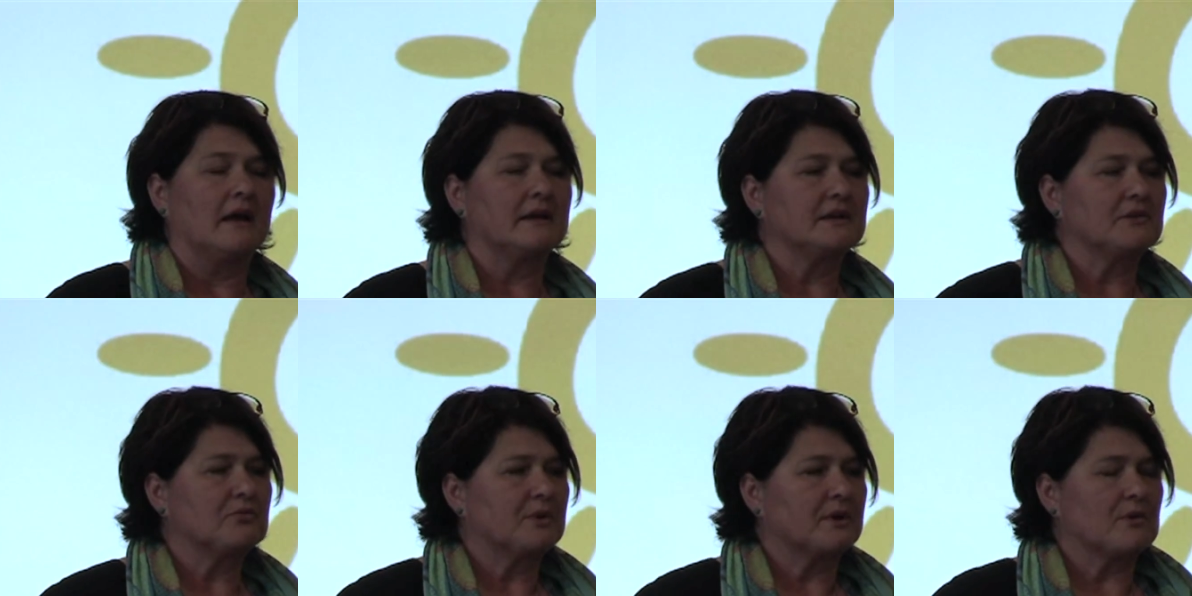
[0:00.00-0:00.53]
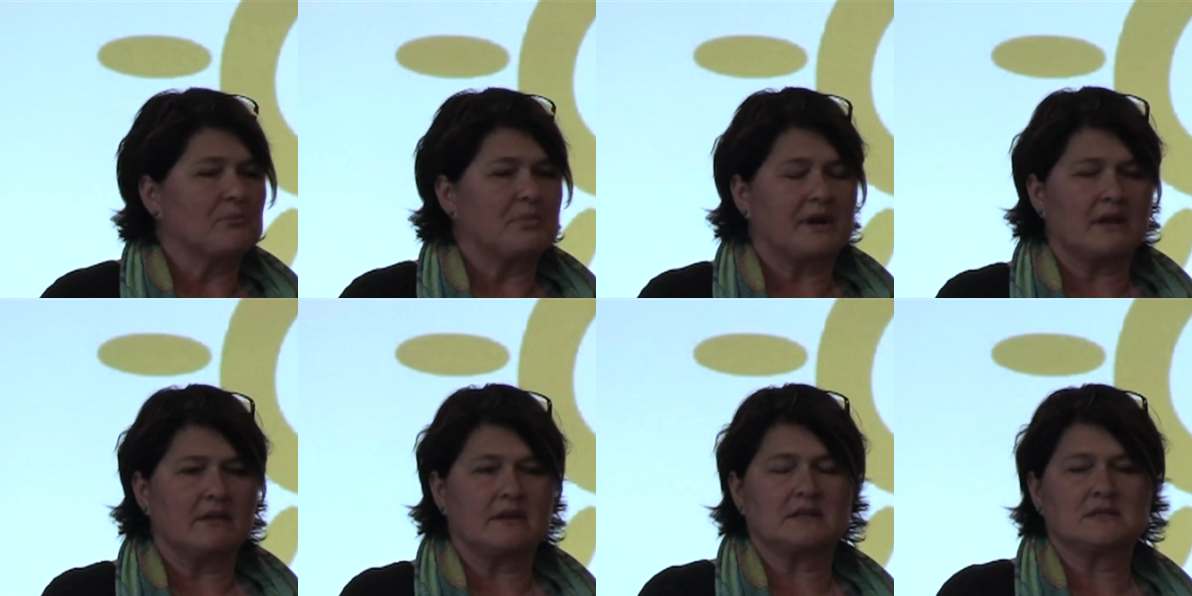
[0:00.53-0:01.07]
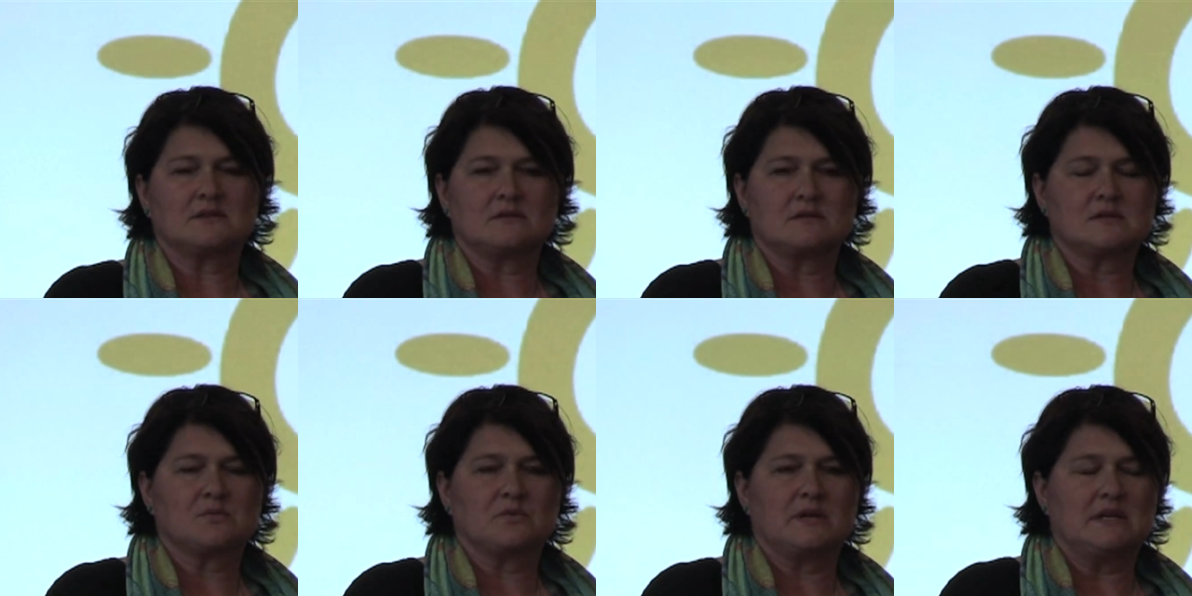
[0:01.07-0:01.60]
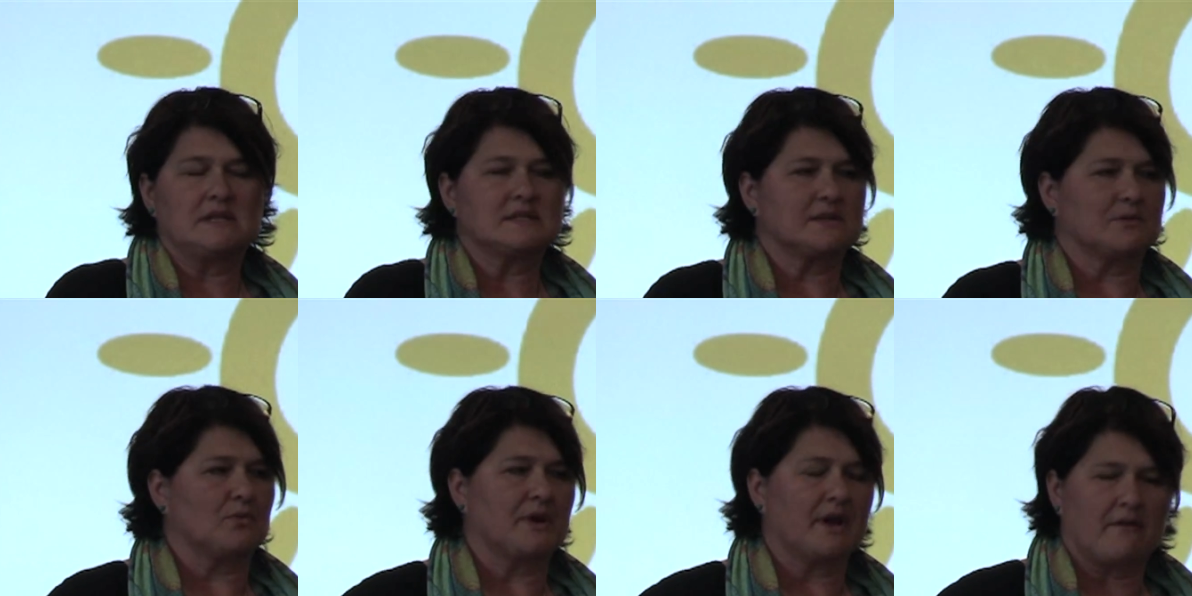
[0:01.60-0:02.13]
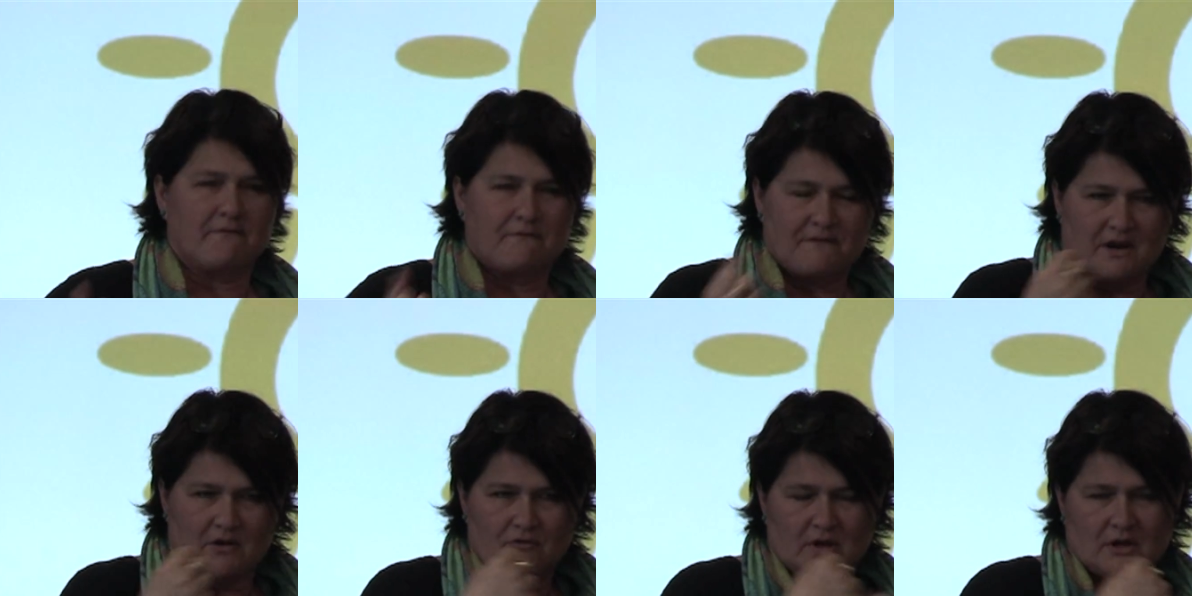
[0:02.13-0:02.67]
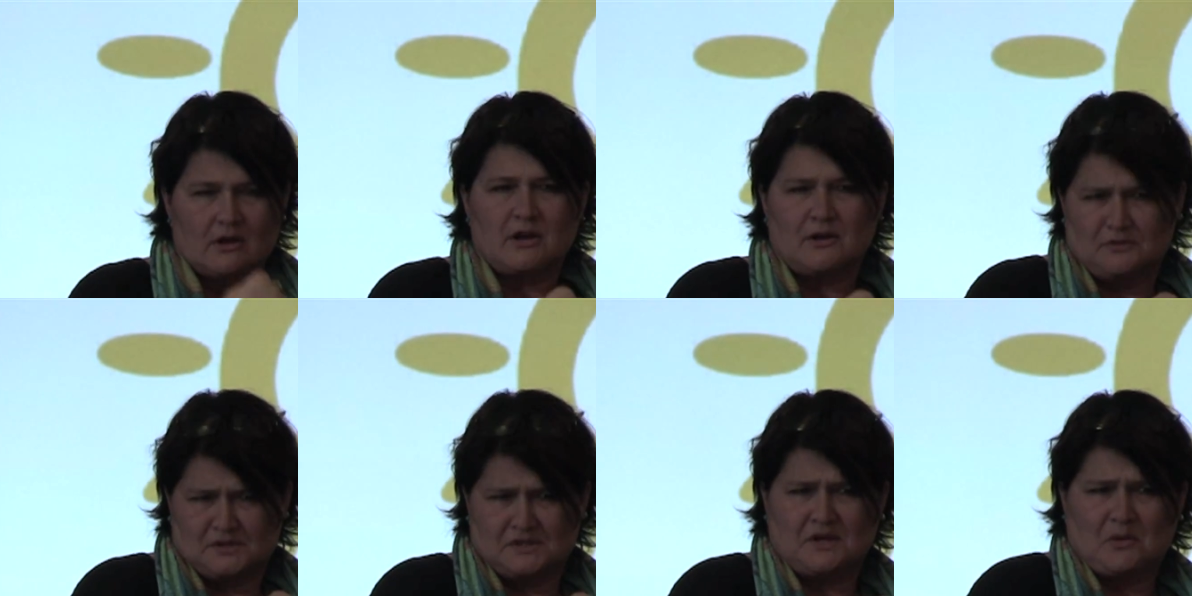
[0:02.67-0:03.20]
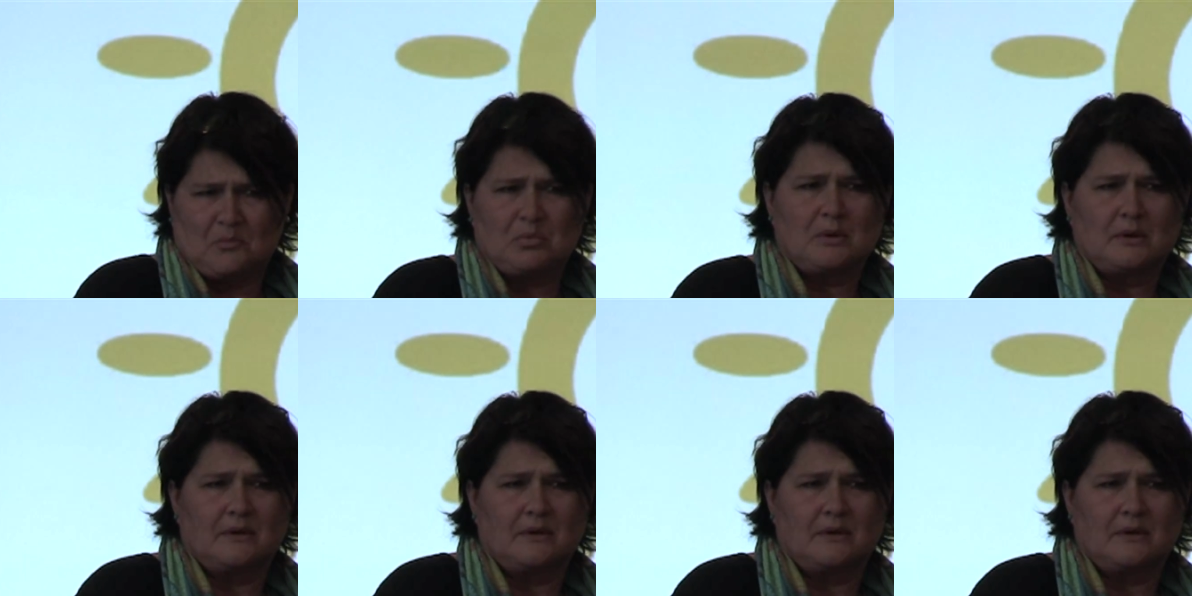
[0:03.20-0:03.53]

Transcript: And if we compare that to the Swedes, we are very closed up.